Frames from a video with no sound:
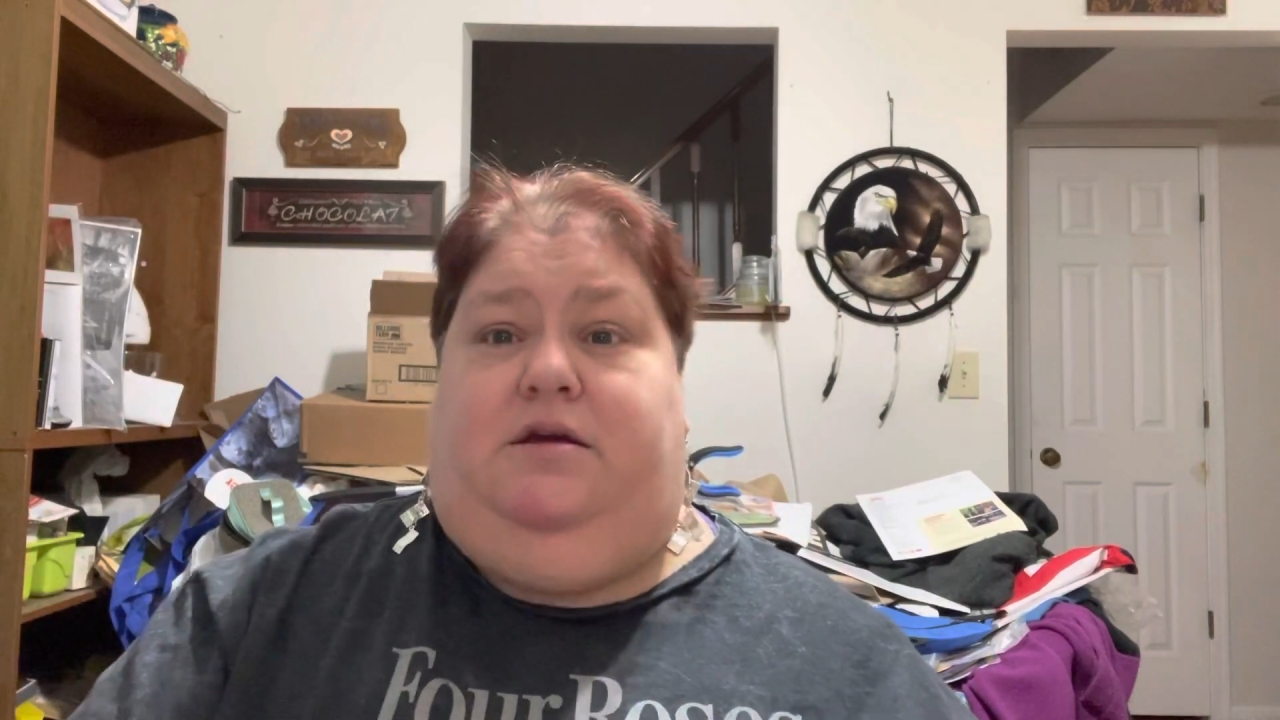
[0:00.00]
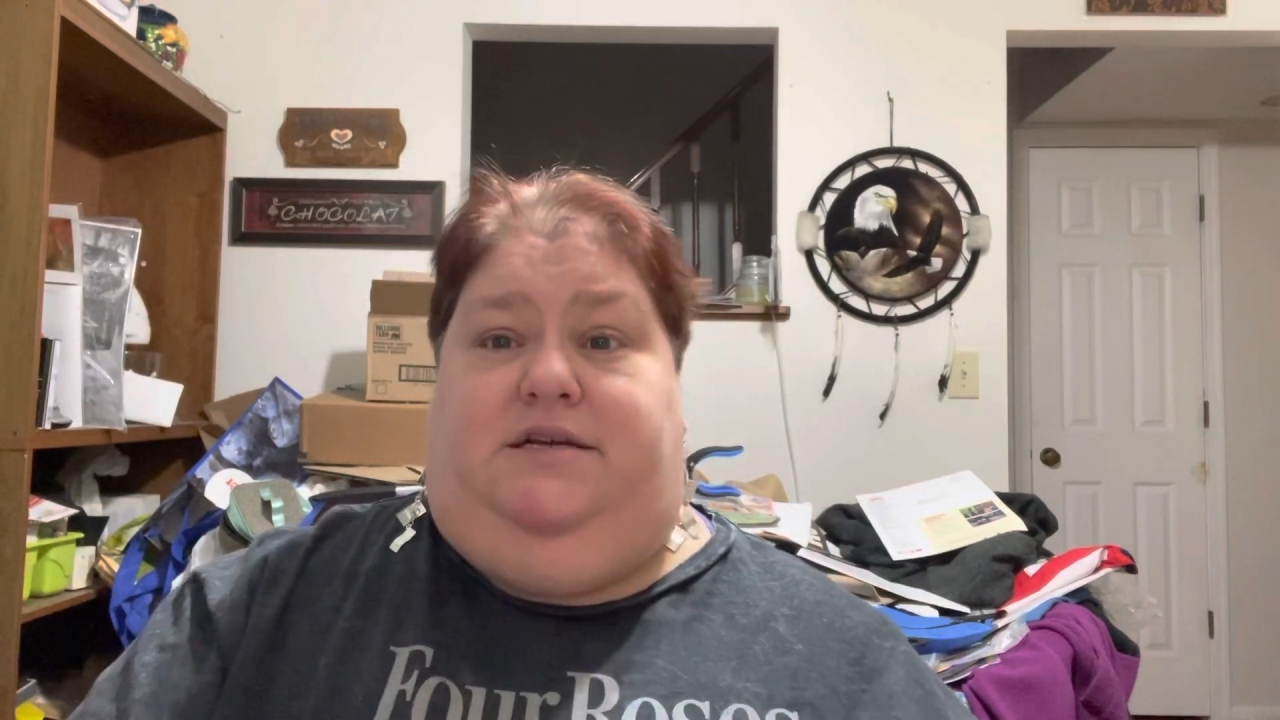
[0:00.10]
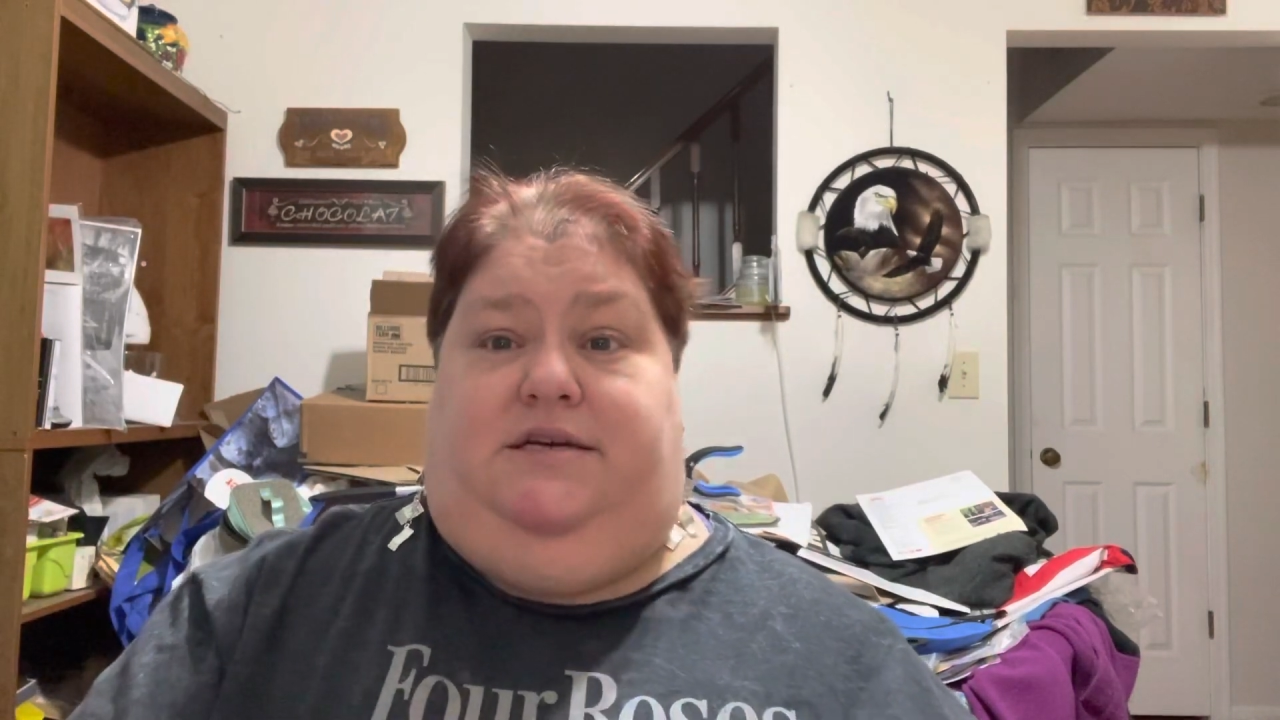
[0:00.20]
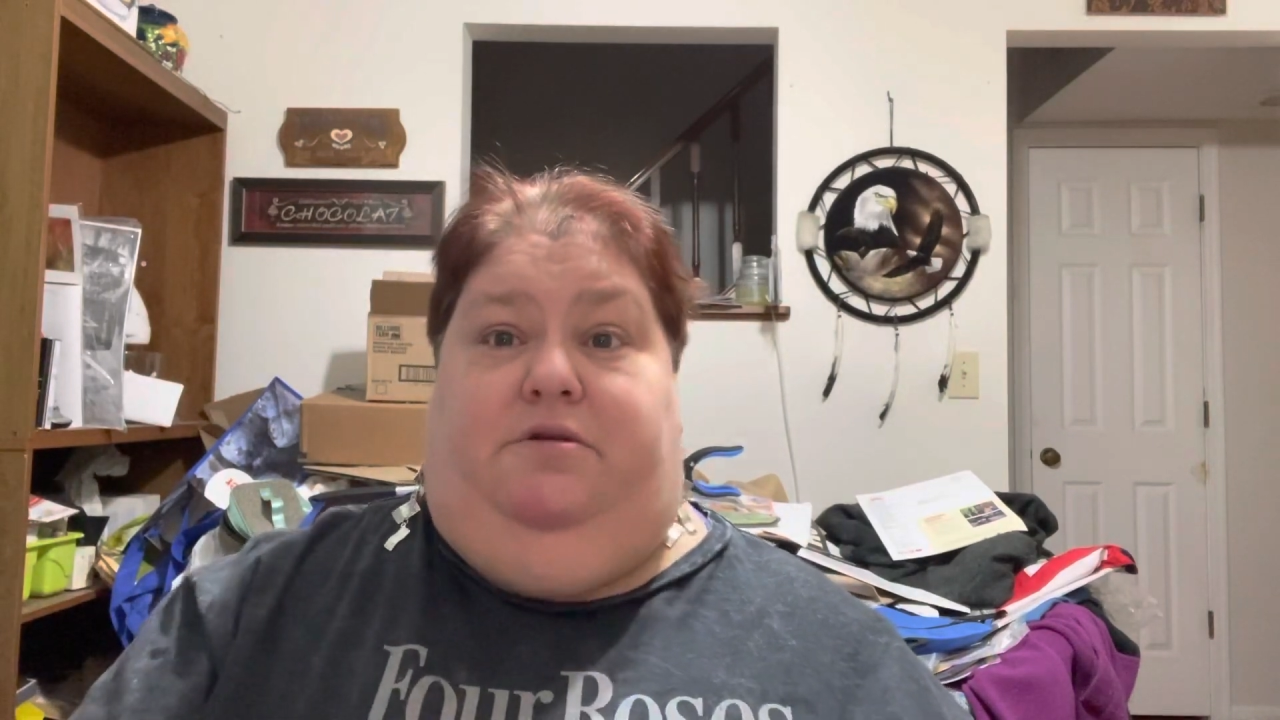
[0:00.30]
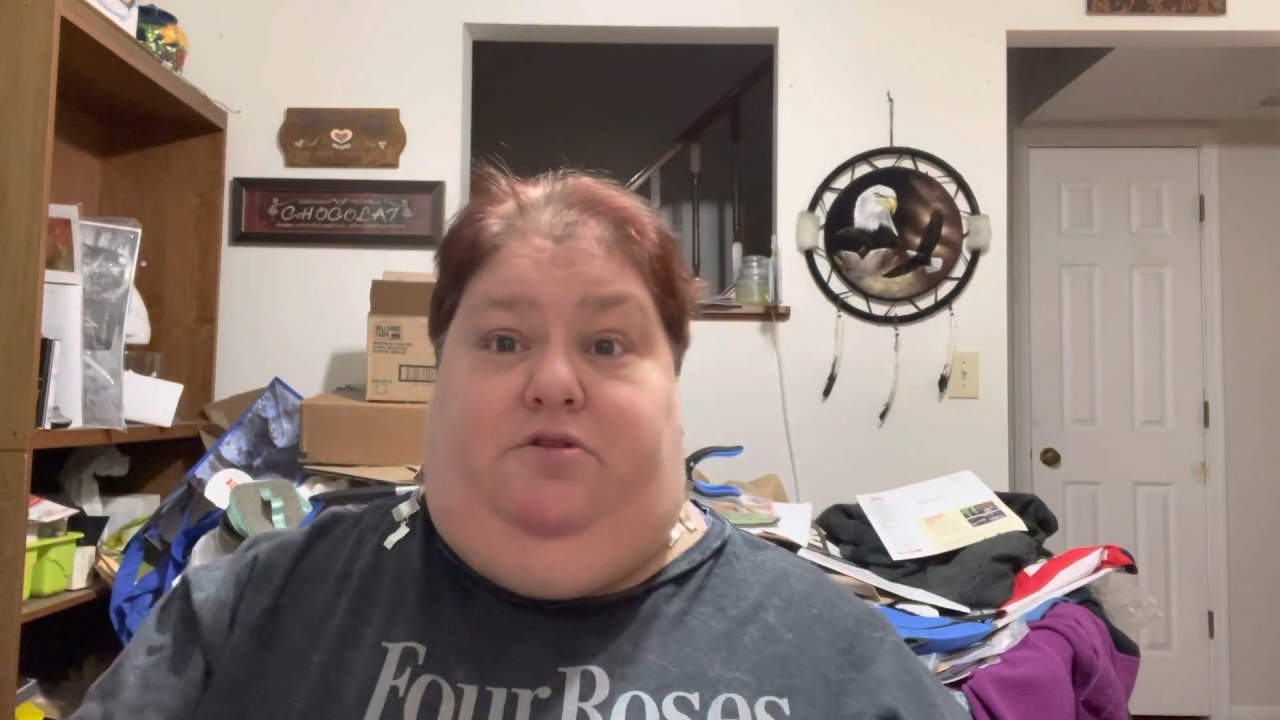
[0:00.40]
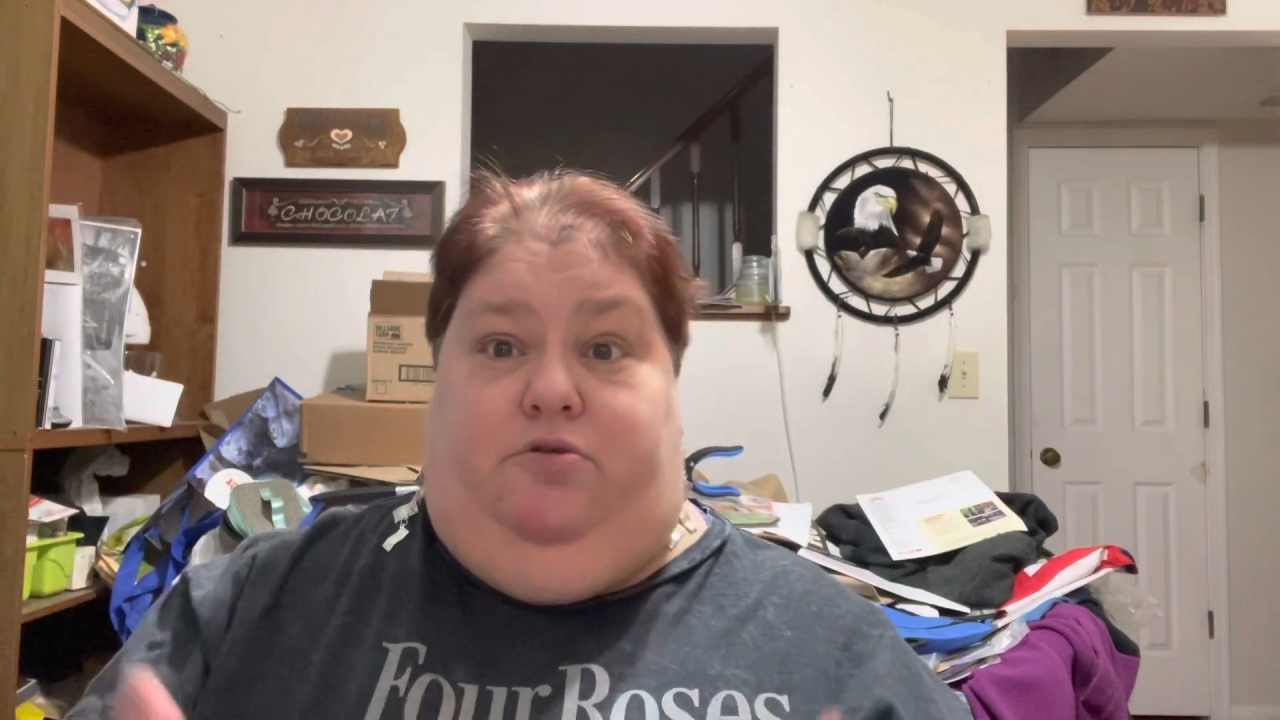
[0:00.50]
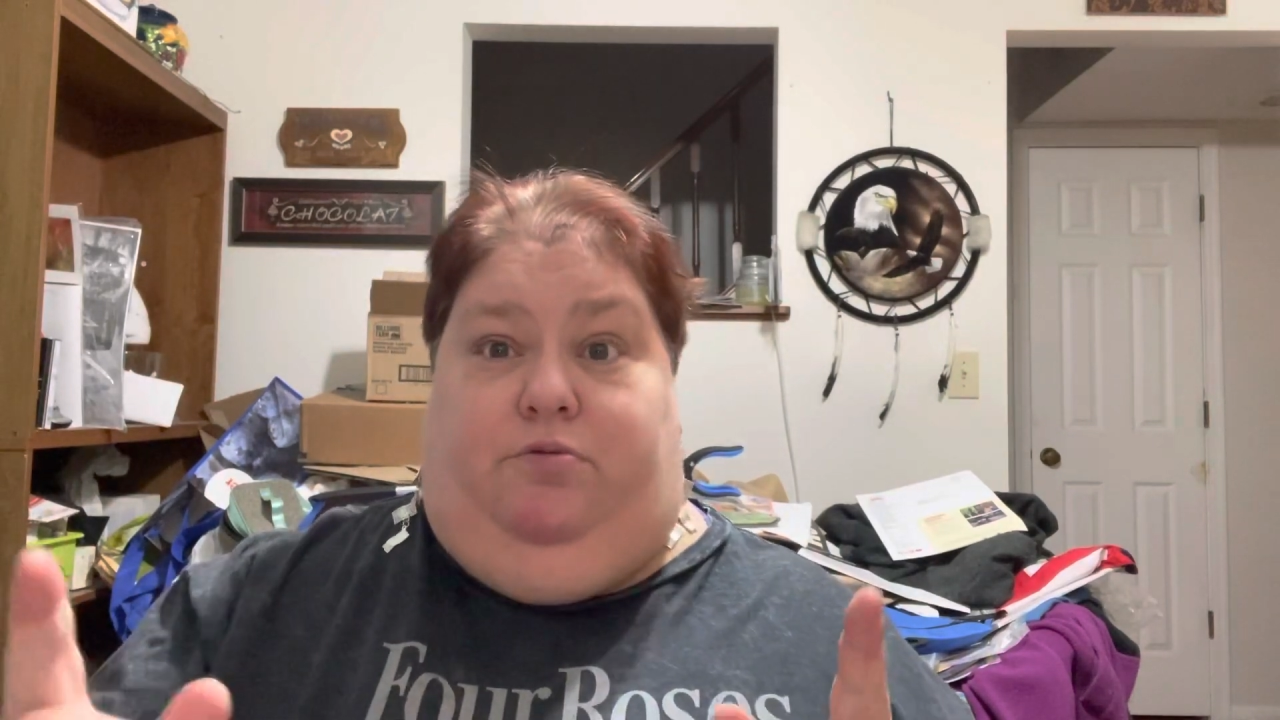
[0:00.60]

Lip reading: because I do